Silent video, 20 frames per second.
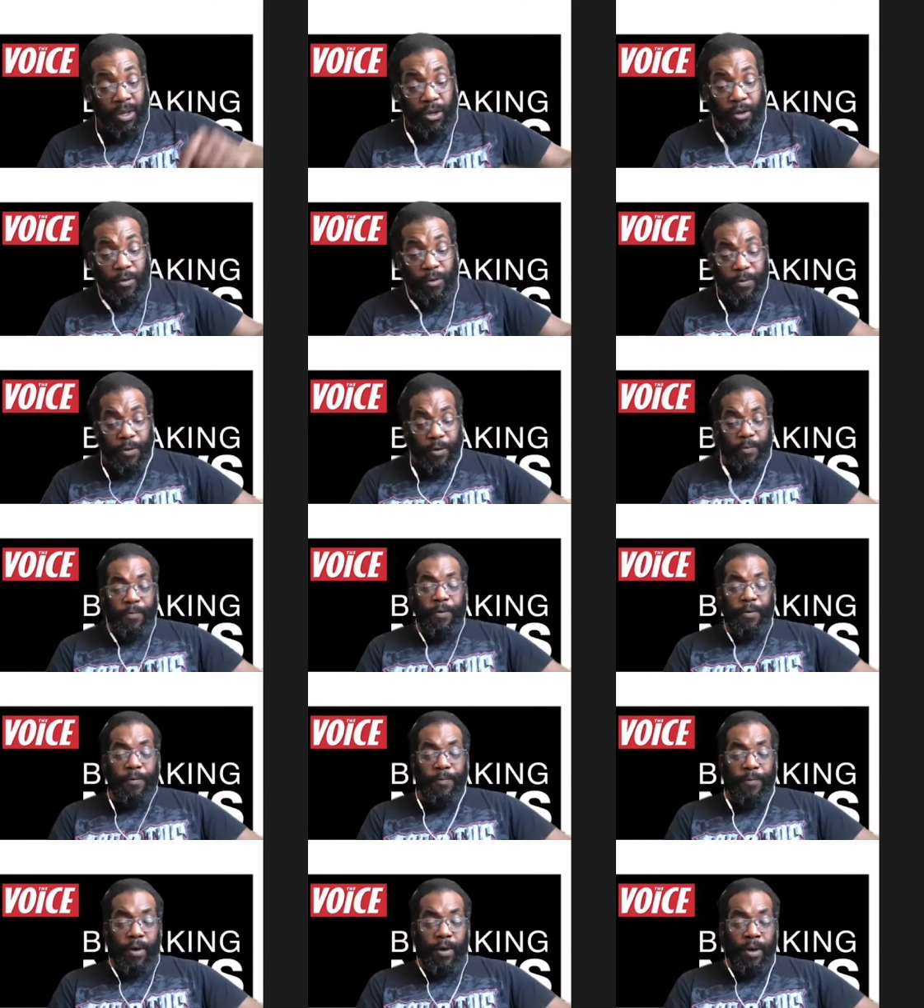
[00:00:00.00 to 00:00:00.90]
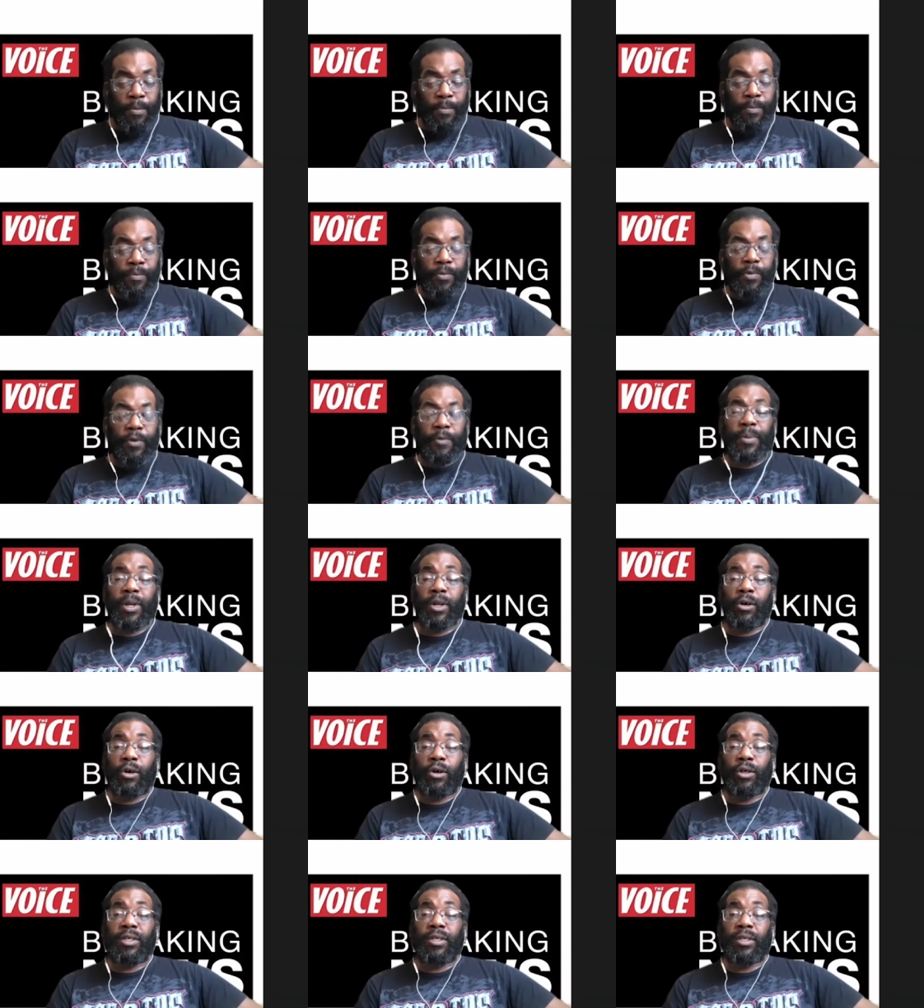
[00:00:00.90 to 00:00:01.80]
you've you've you've um you've been
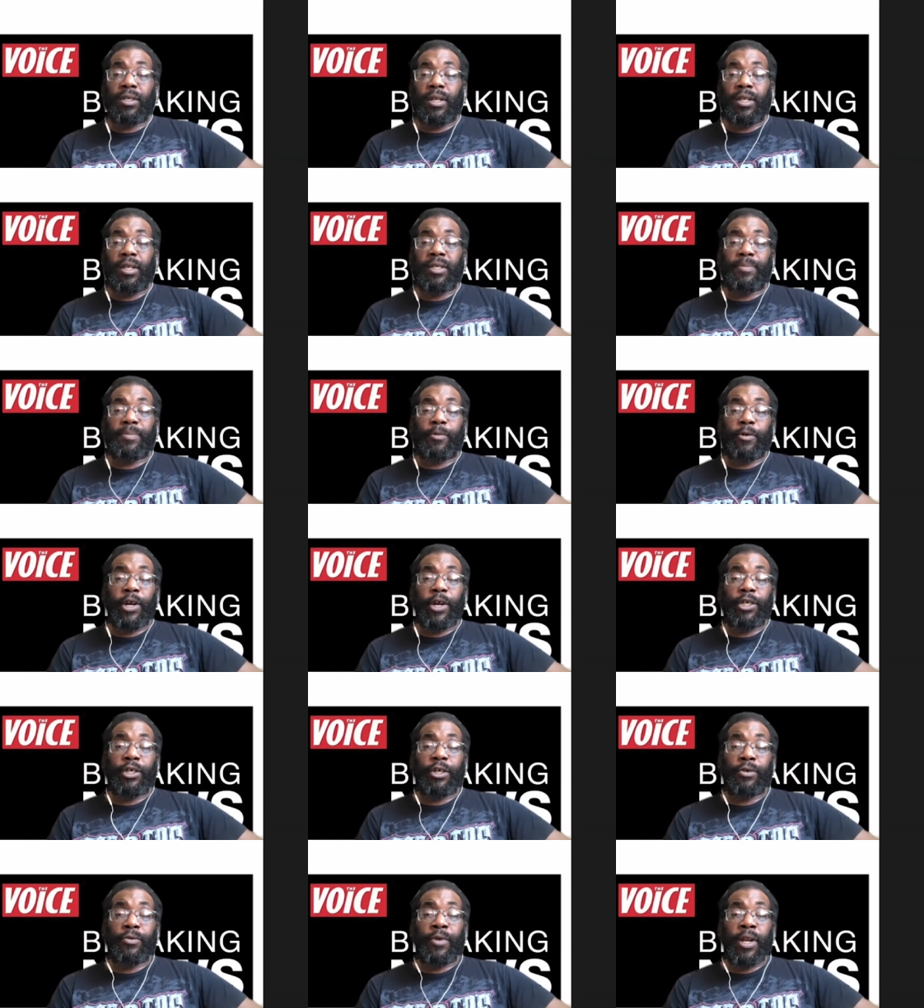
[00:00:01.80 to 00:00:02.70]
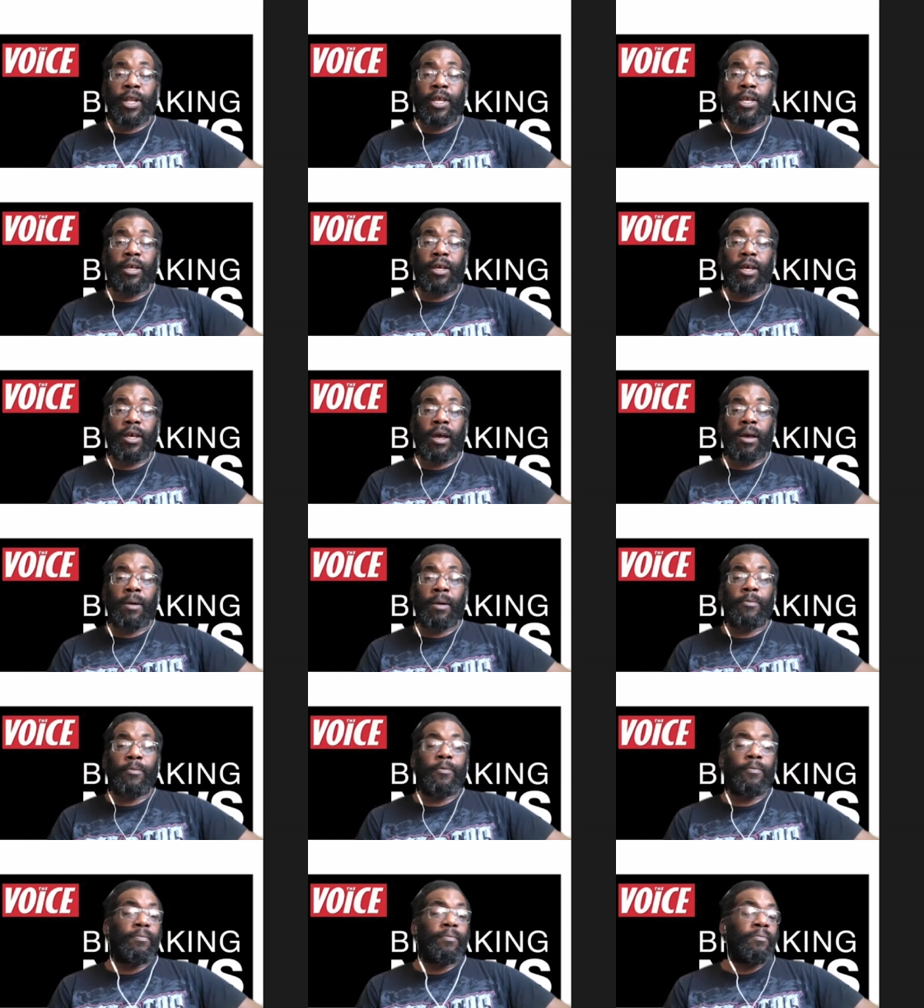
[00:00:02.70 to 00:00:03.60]
a constant inspiration, really.
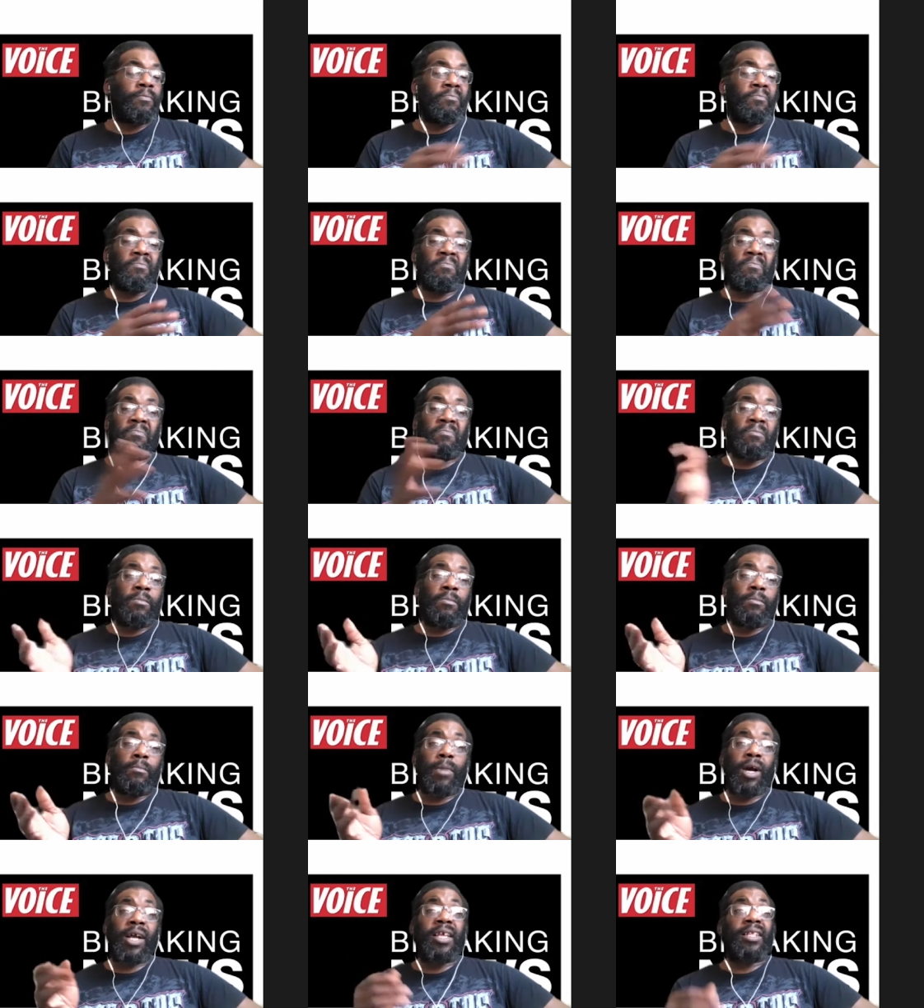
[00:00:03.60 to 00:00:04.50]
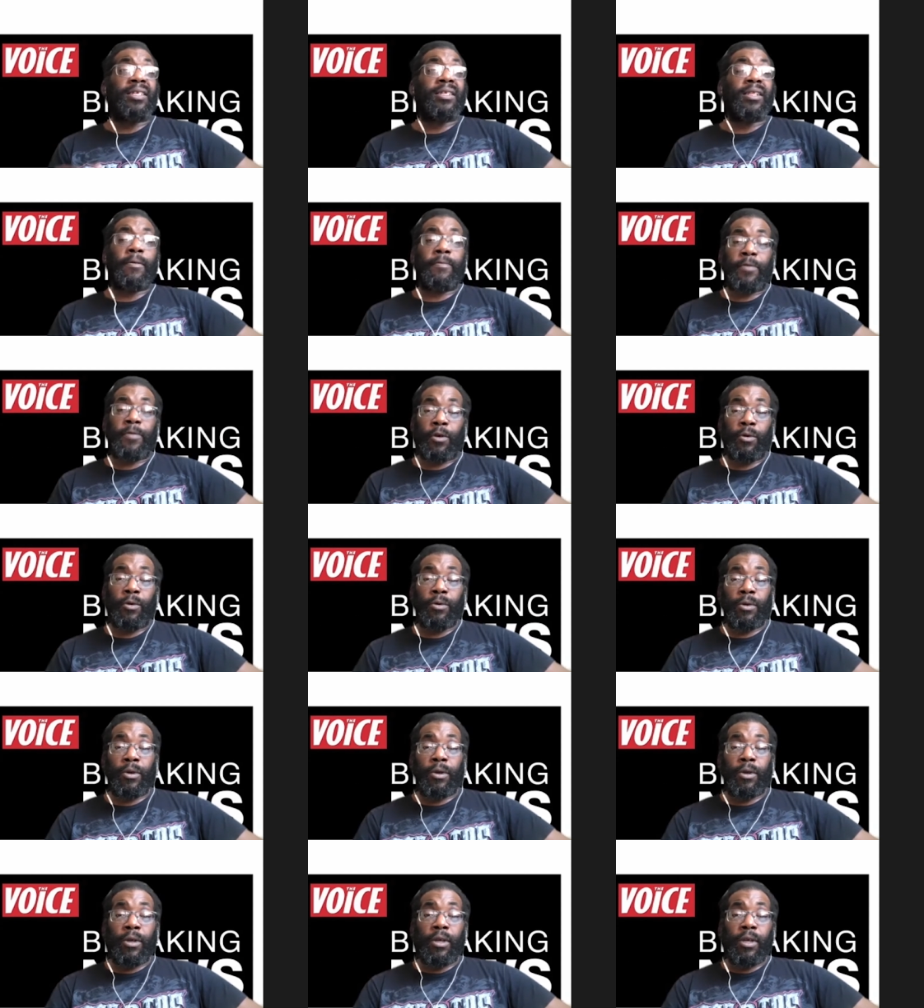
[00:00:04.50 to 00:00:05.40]
Um, my kids love you.
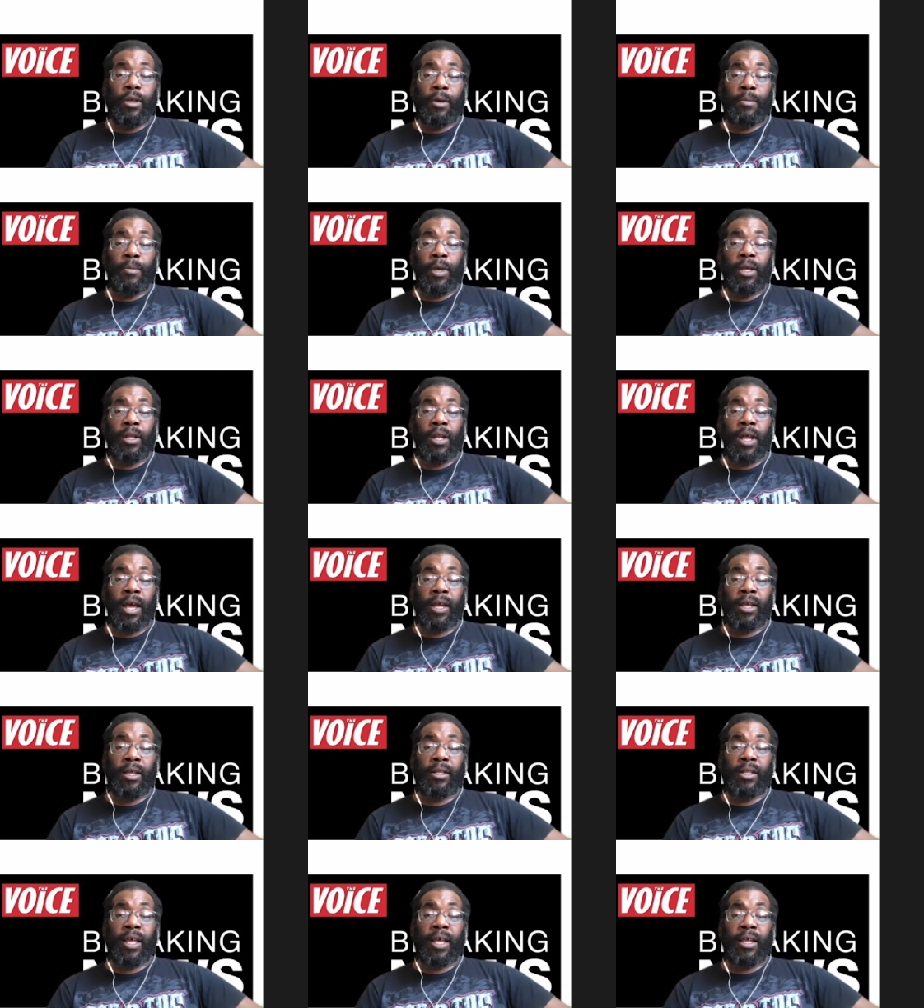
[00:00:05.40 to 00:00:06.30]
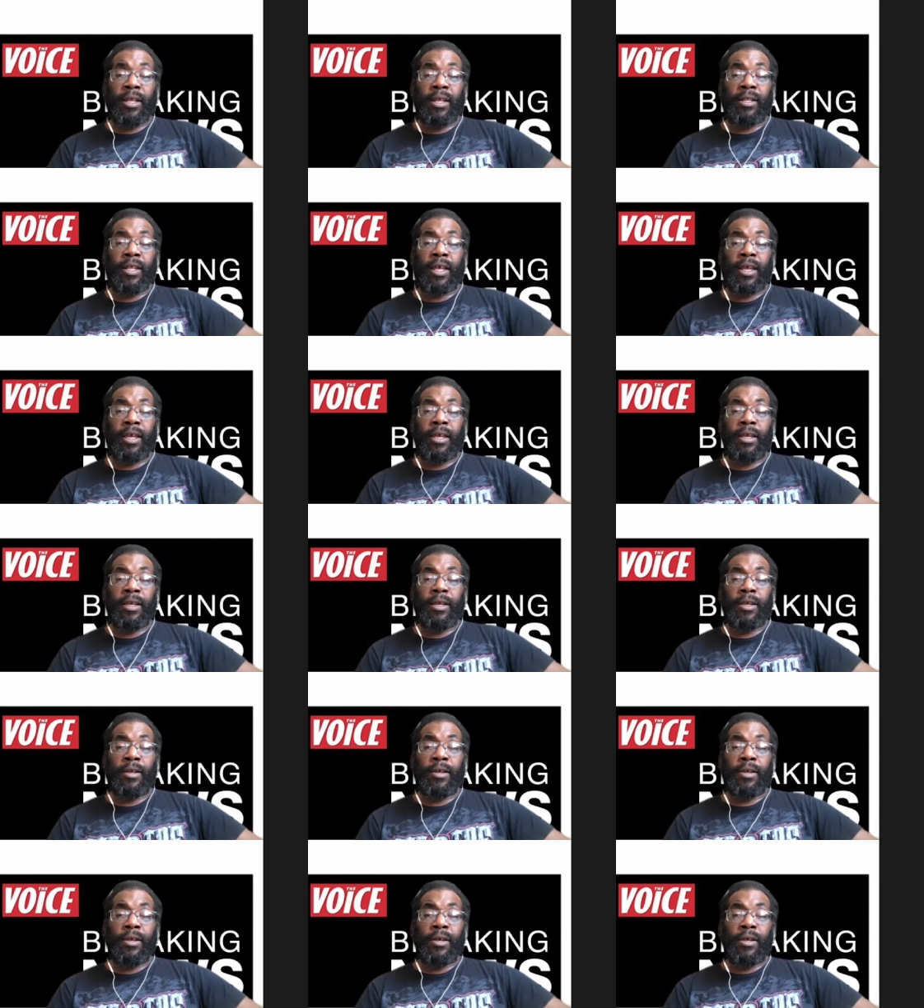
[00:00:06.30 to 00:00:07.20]
You know what I mean? Oh. Like they
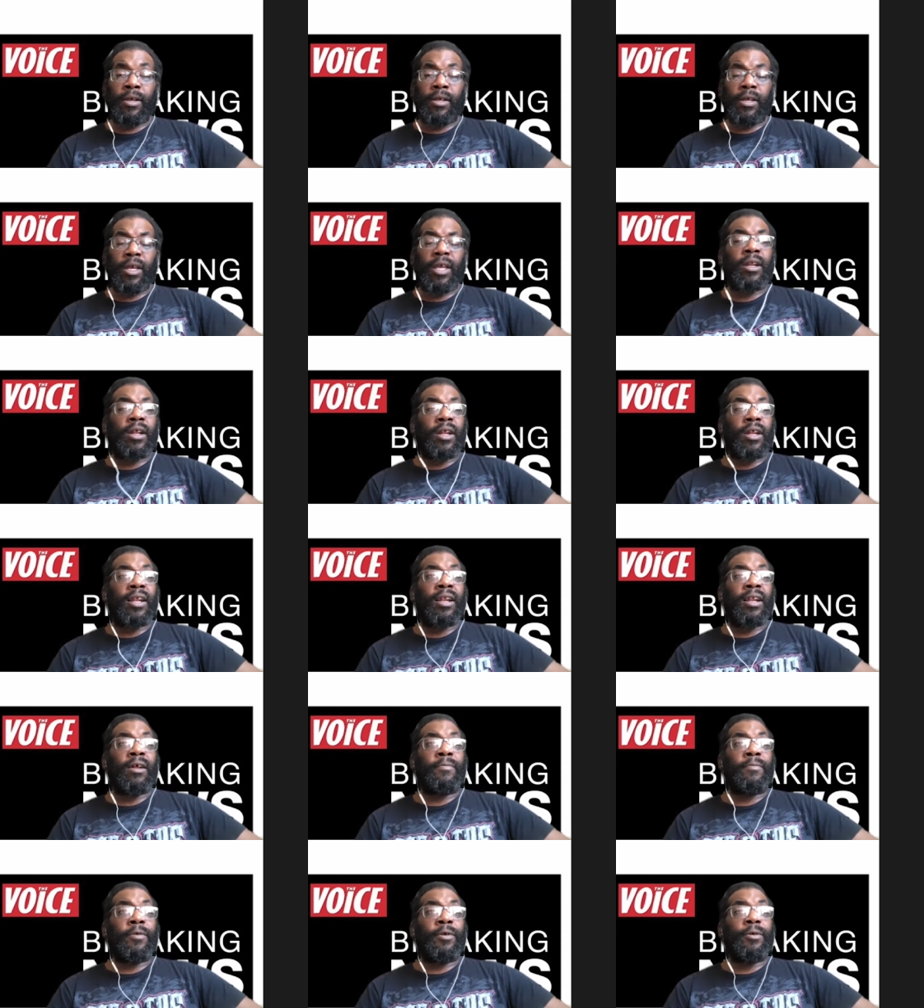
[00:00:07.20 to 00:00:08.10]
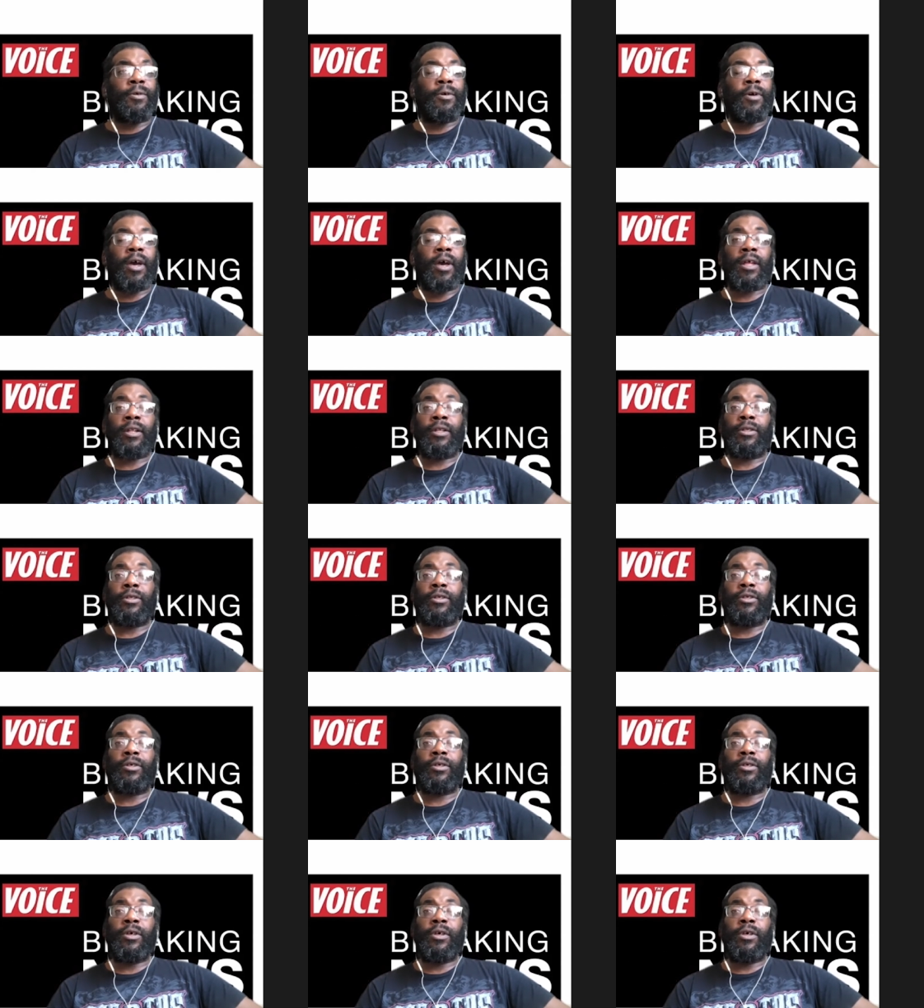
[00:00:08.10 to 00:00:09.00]
they you know they love you, and
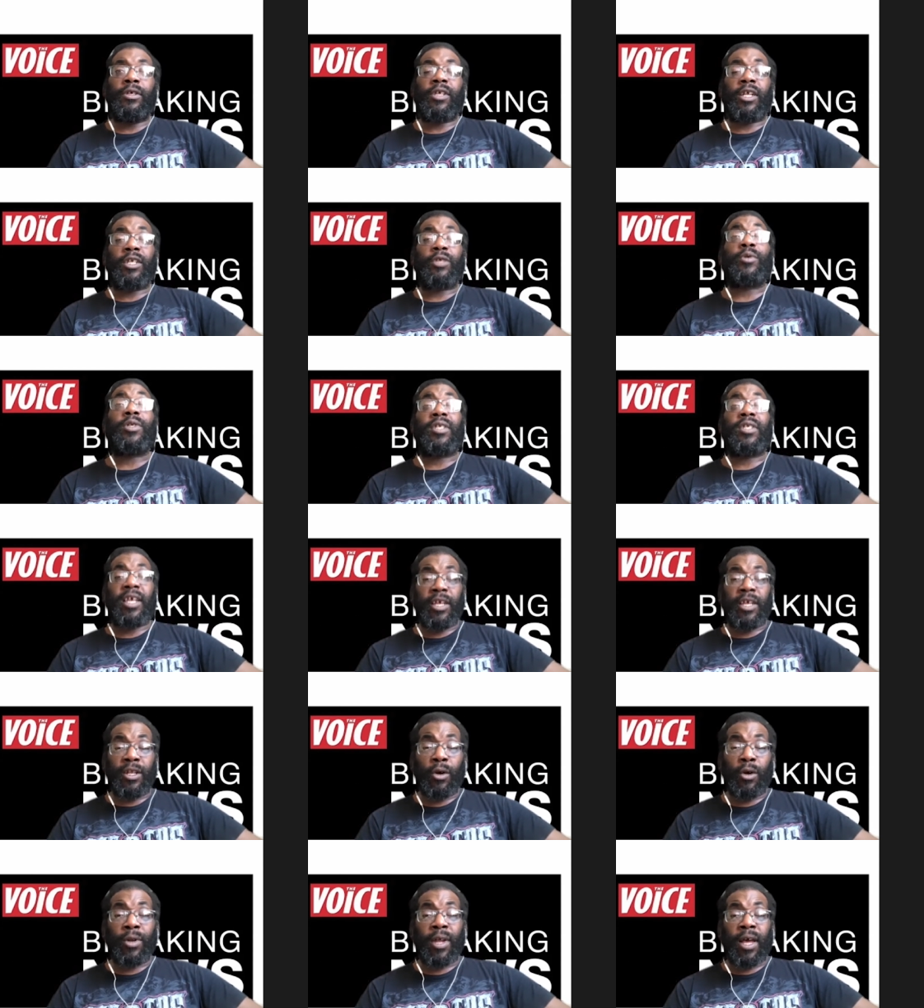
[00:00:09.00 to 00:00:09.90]
so I just wanted to let you know that